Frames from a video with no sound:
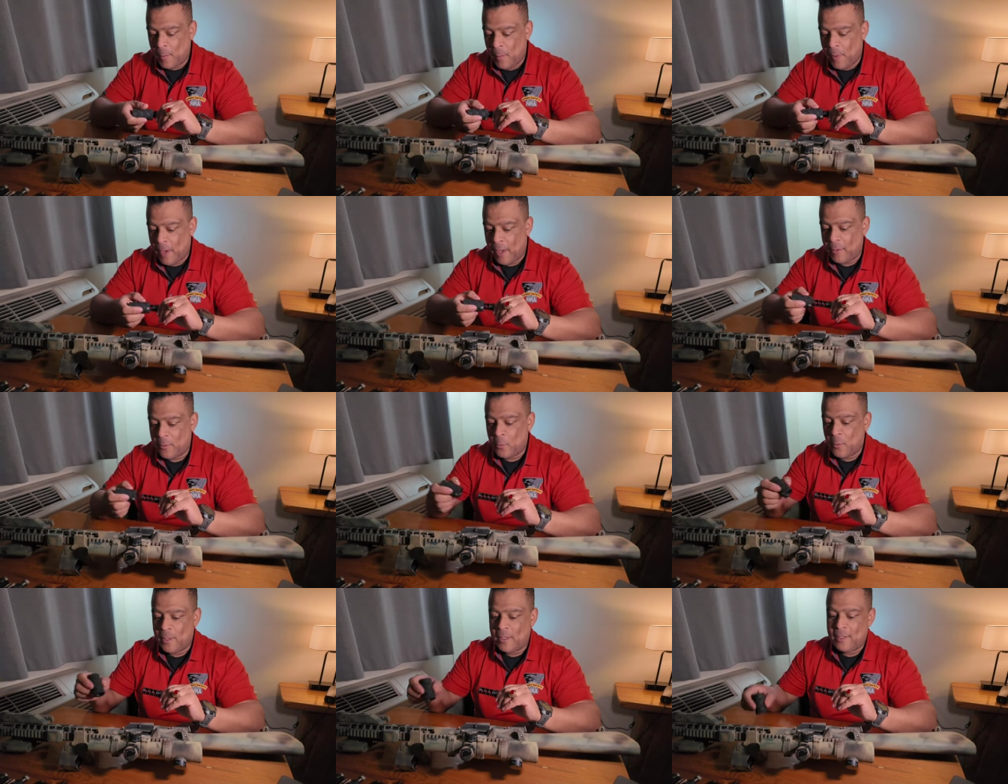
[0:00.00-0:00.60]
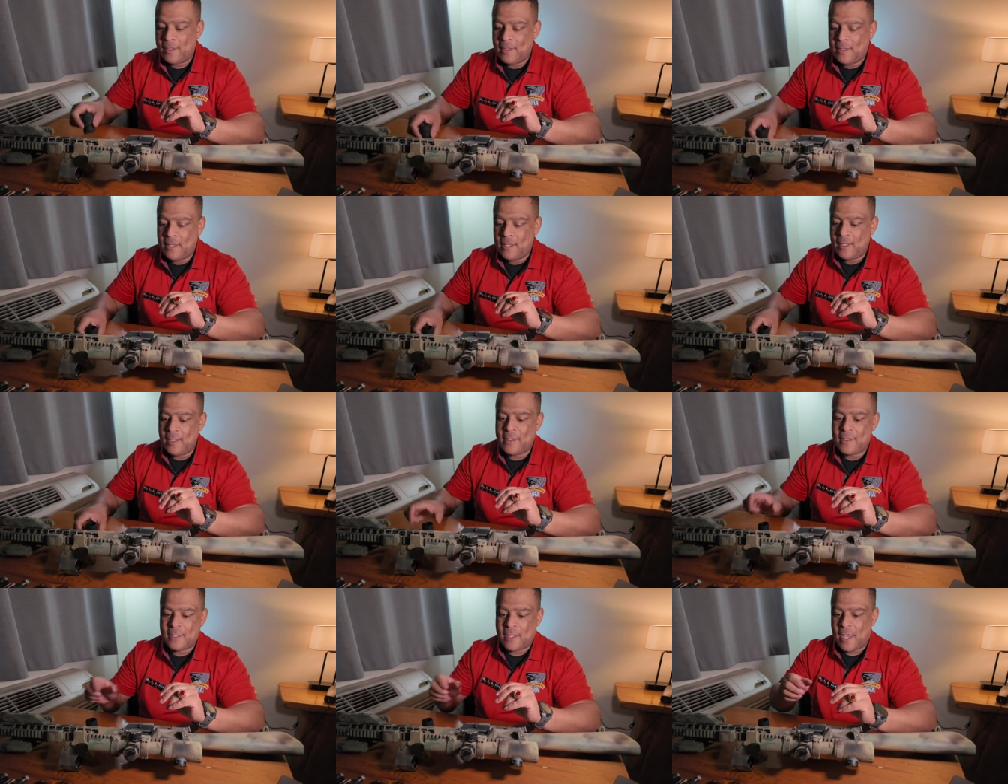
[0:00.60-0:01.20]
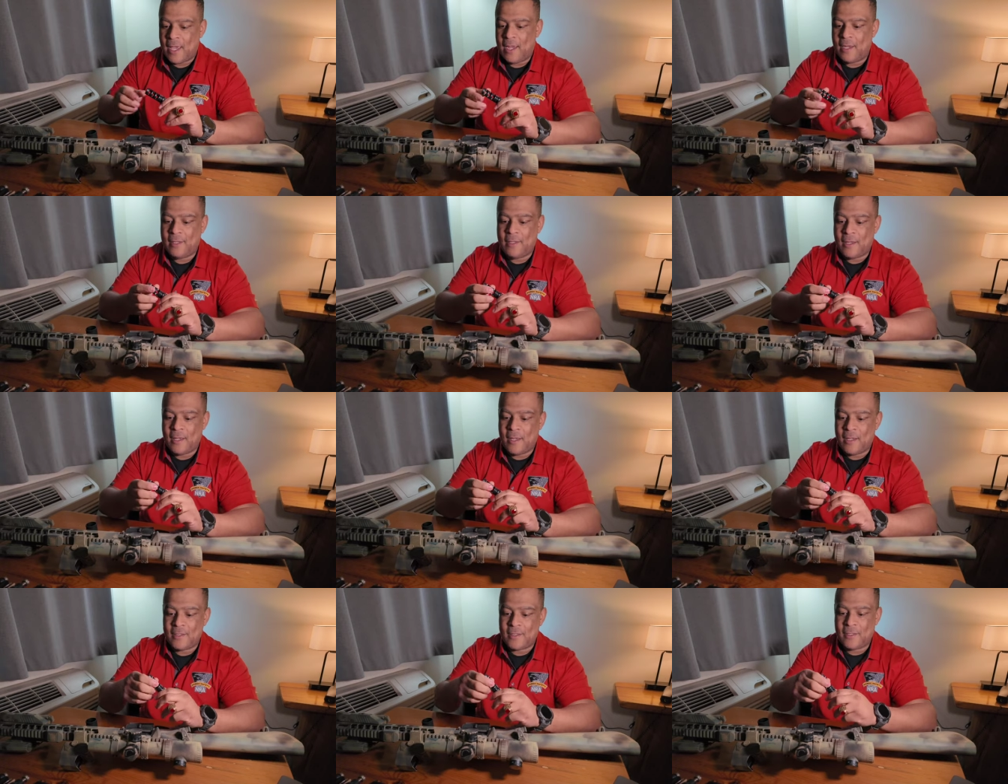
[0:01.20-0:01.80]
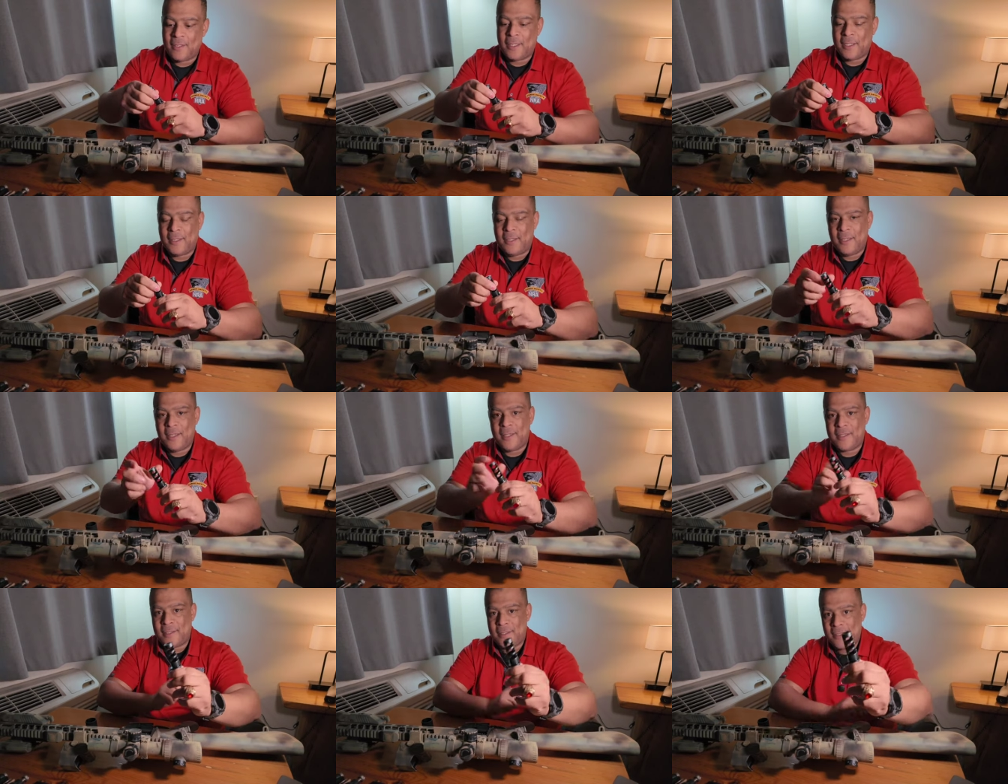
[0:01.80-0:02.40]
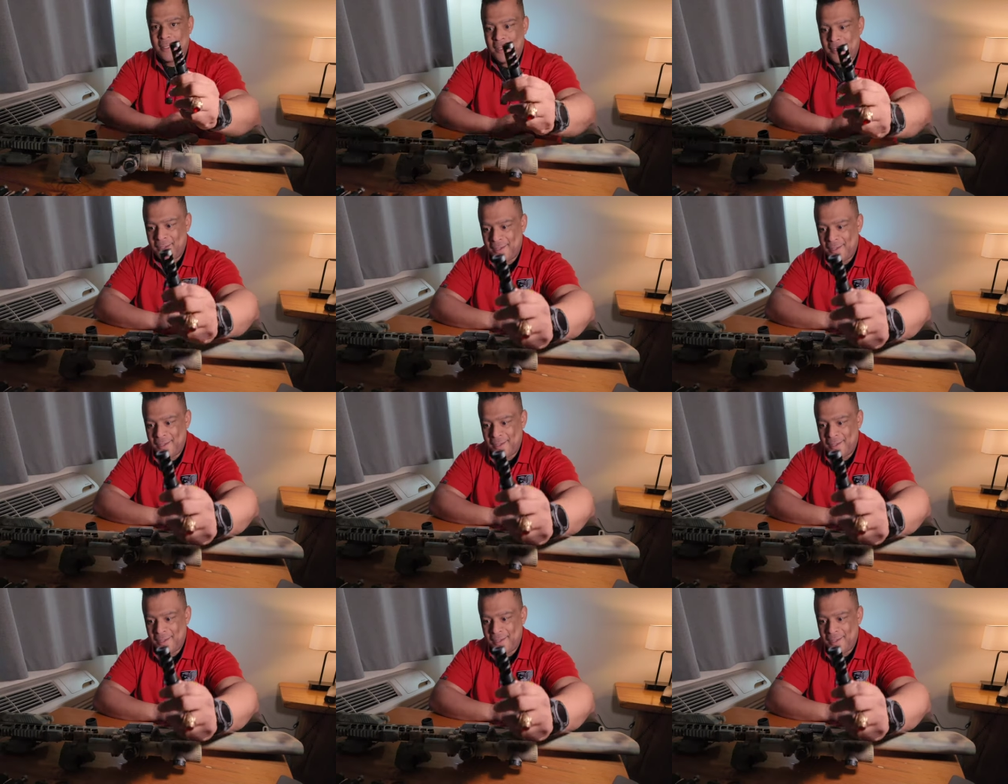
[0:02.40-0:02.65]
But what this guy does, look at this.